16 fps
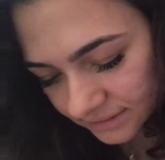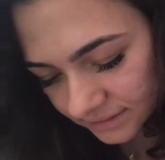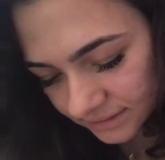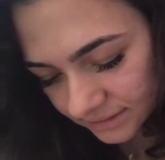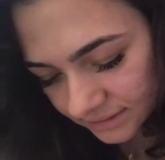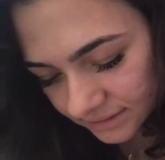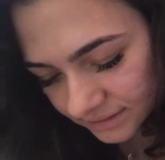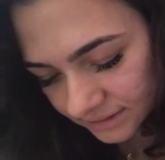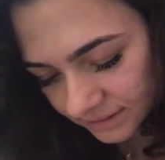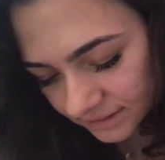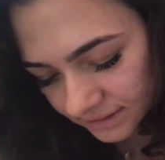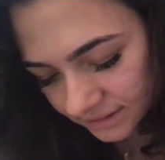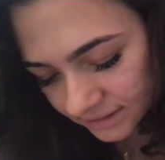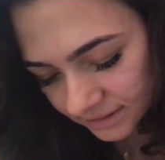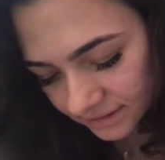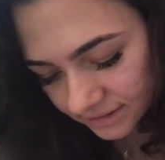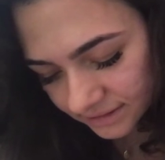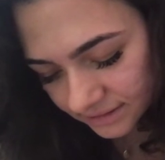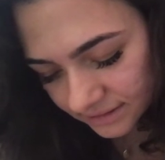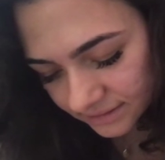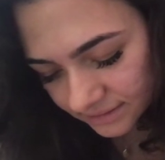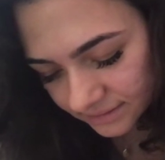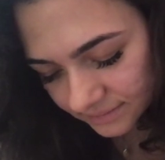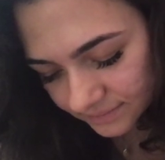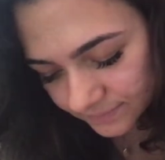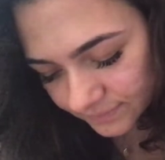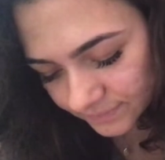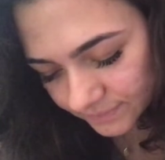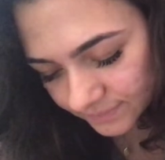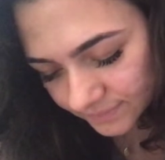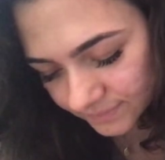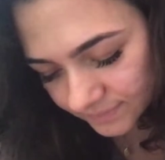
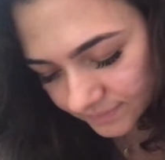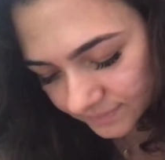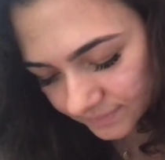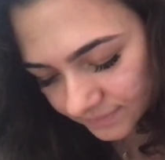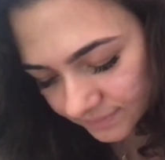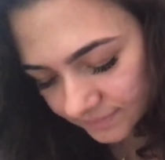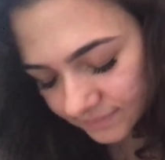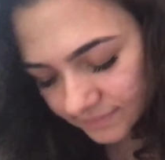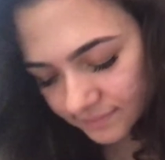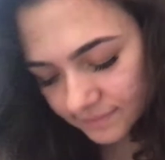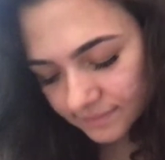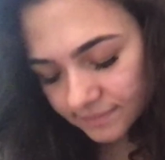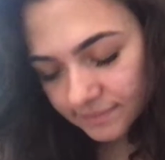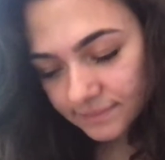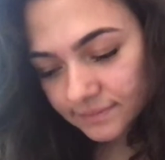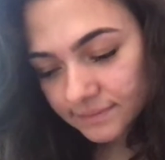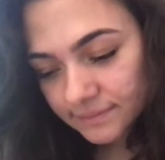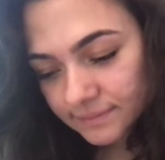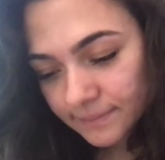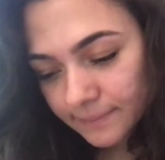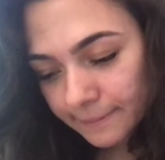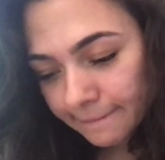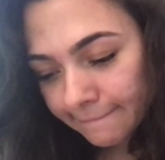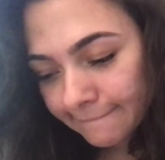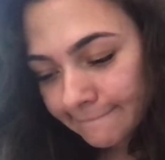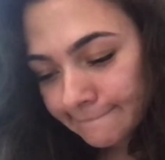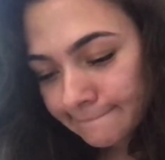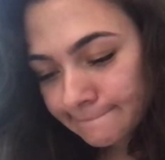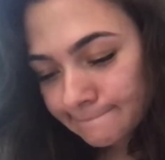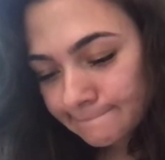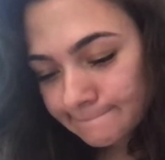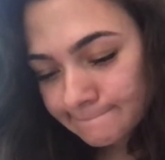
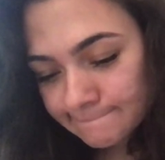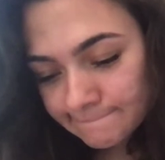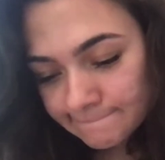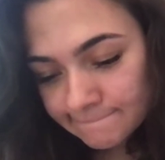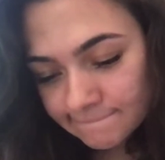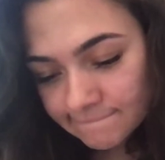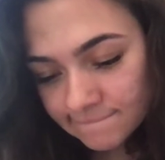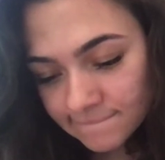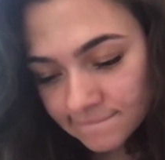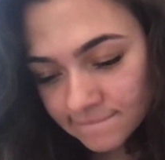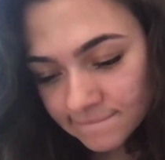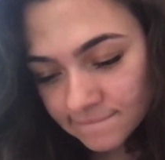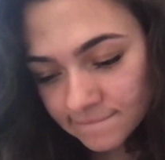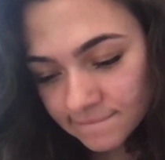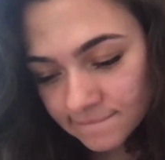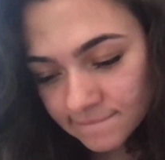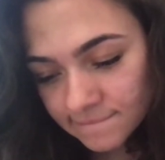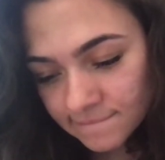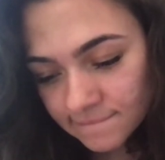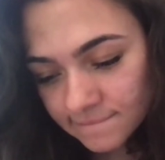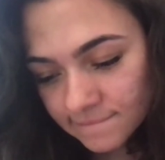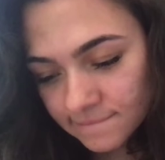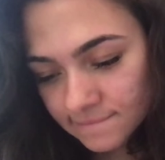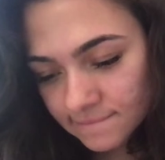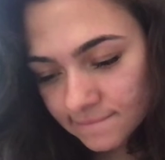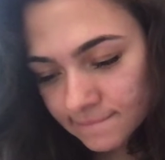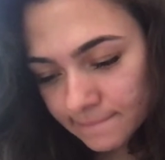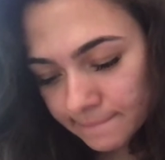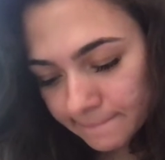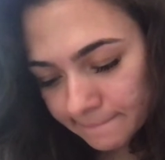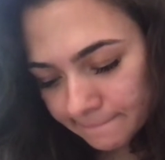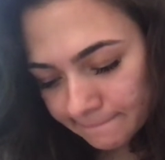
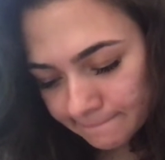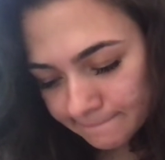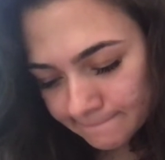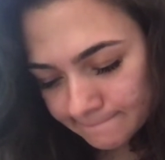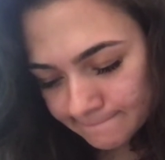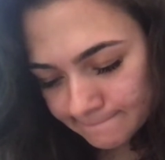Nothing is said.